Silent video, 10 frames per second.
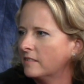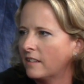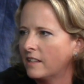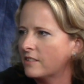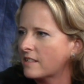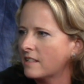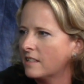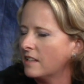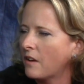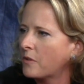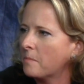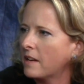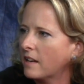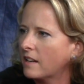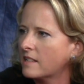I just, it didn't ever made
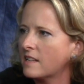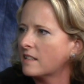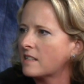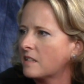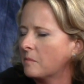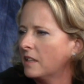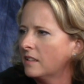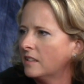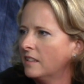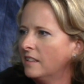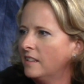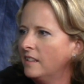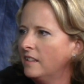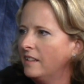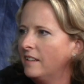any sense to me
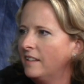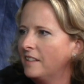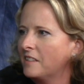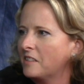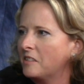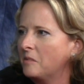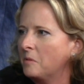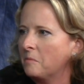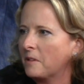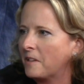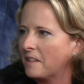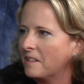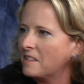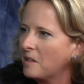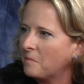to be married in the
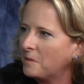there temple.